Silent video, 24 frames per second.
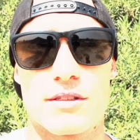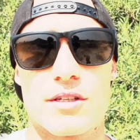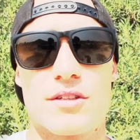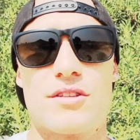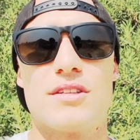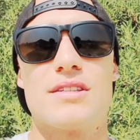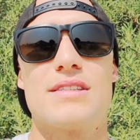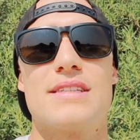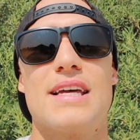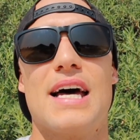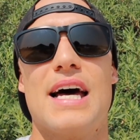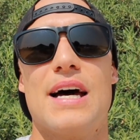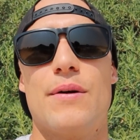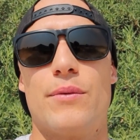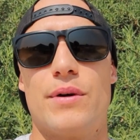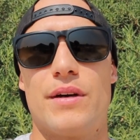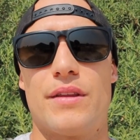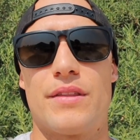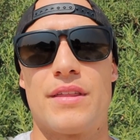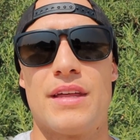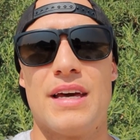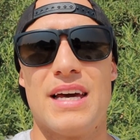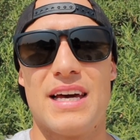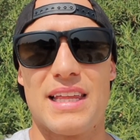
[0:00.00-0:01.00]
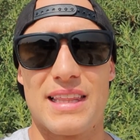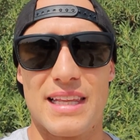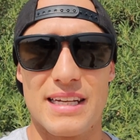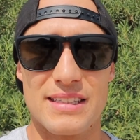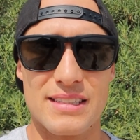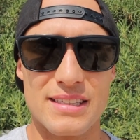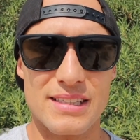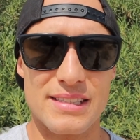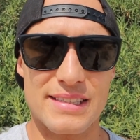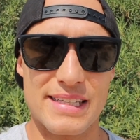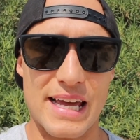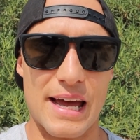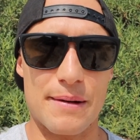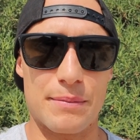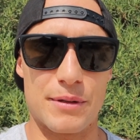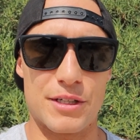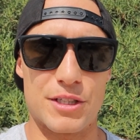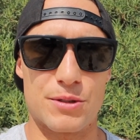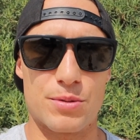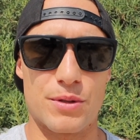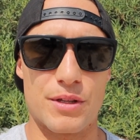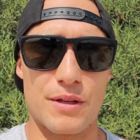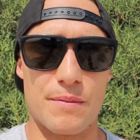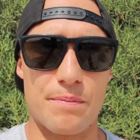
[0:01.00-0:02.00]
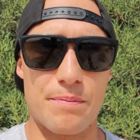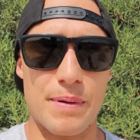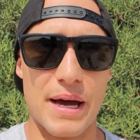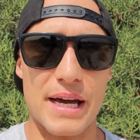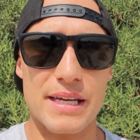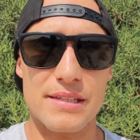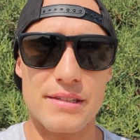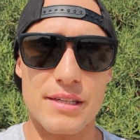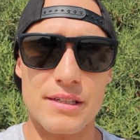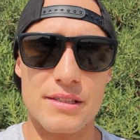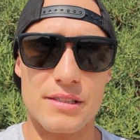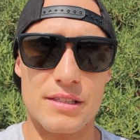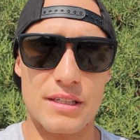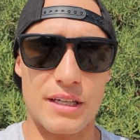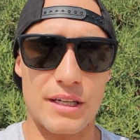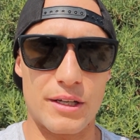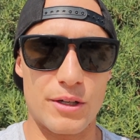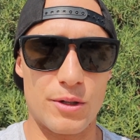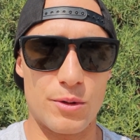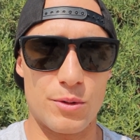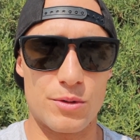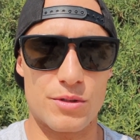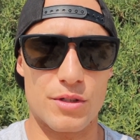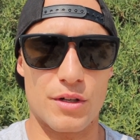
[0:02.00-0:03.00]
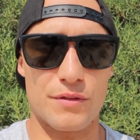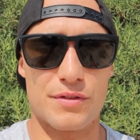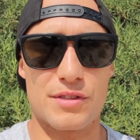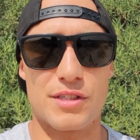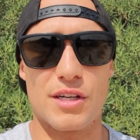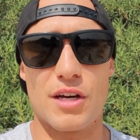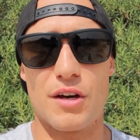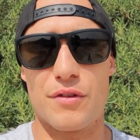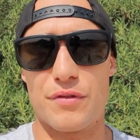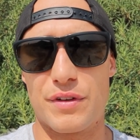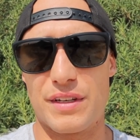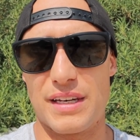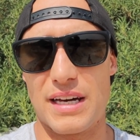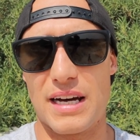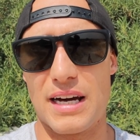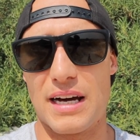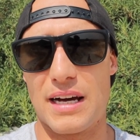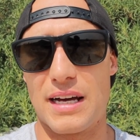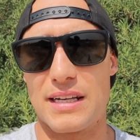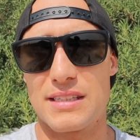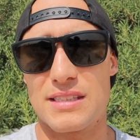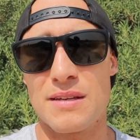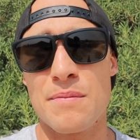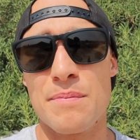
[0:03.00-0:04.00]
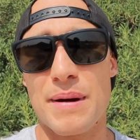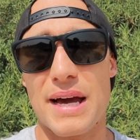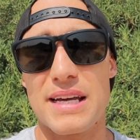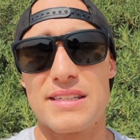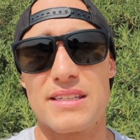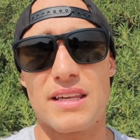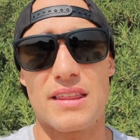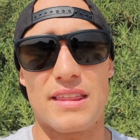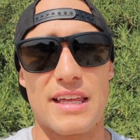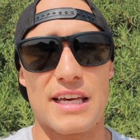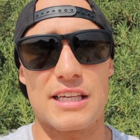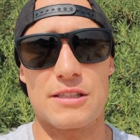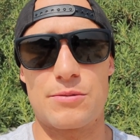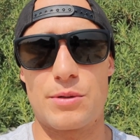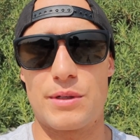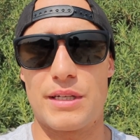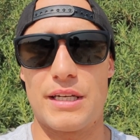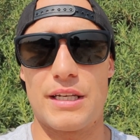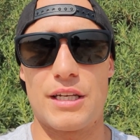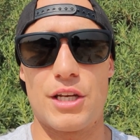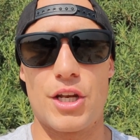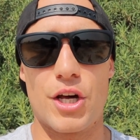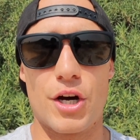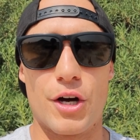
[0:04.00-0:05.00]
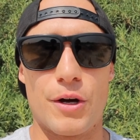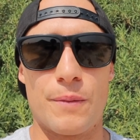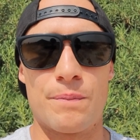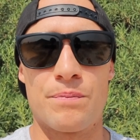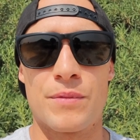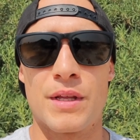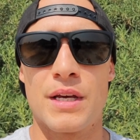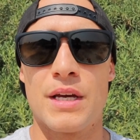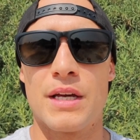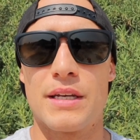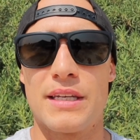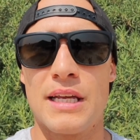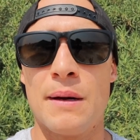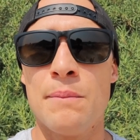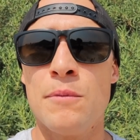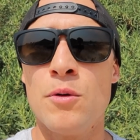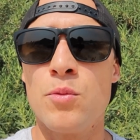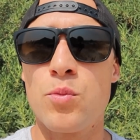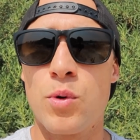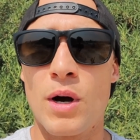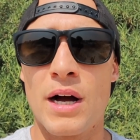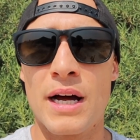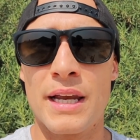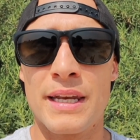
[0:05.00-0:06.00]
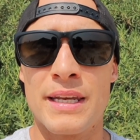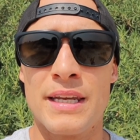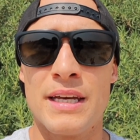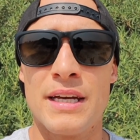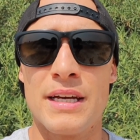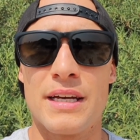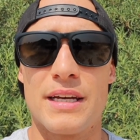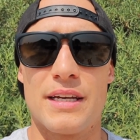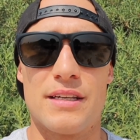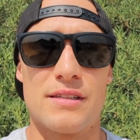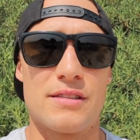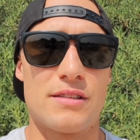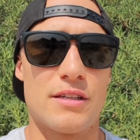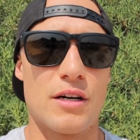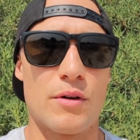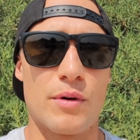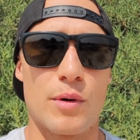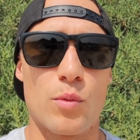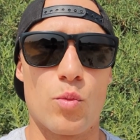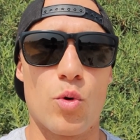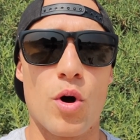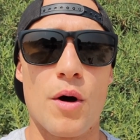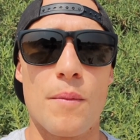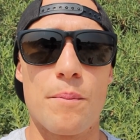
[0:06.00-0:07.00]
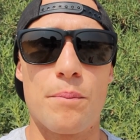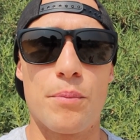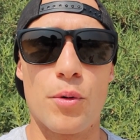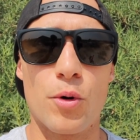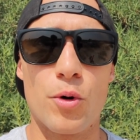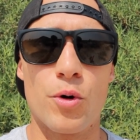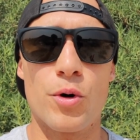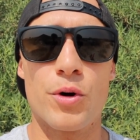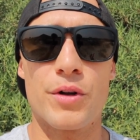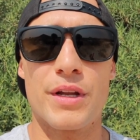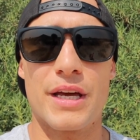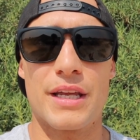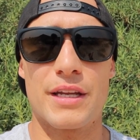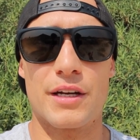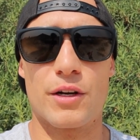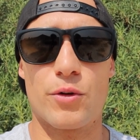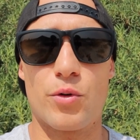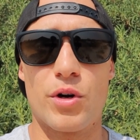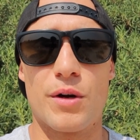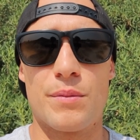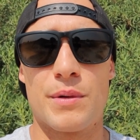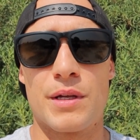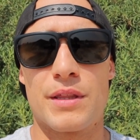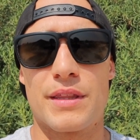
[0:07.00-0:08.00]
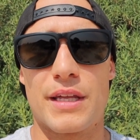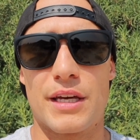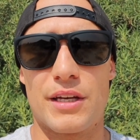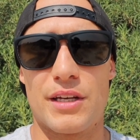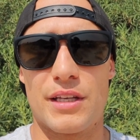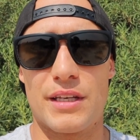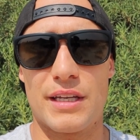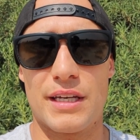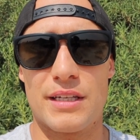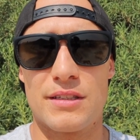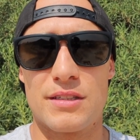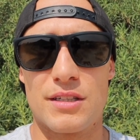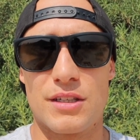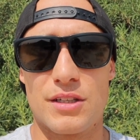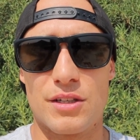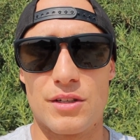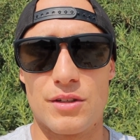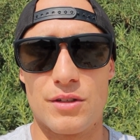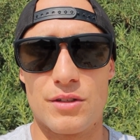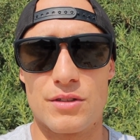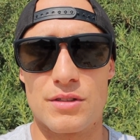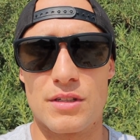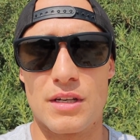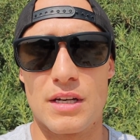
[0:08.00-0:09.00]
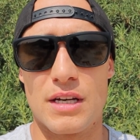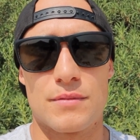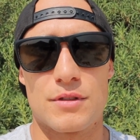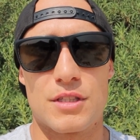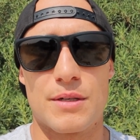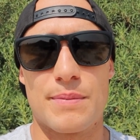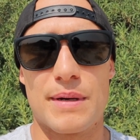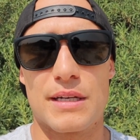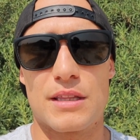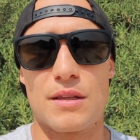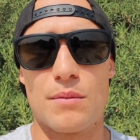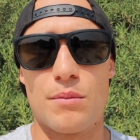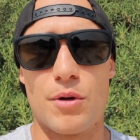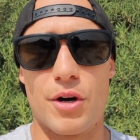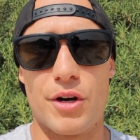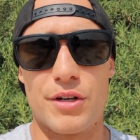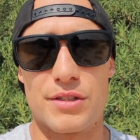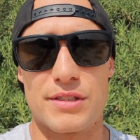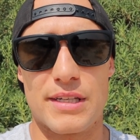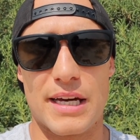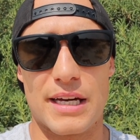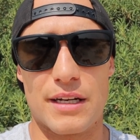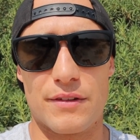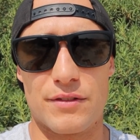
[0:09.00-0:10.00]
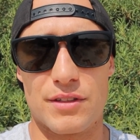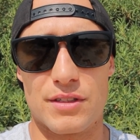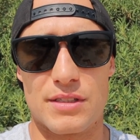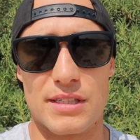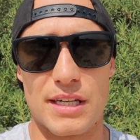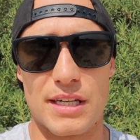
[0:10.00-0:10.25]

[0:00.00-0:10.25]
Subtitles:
So to start with, let's establish what the basic skills of surfing are and some basic things we need to know. Number one is knowing what board and equipment that you need to use to make the most out of your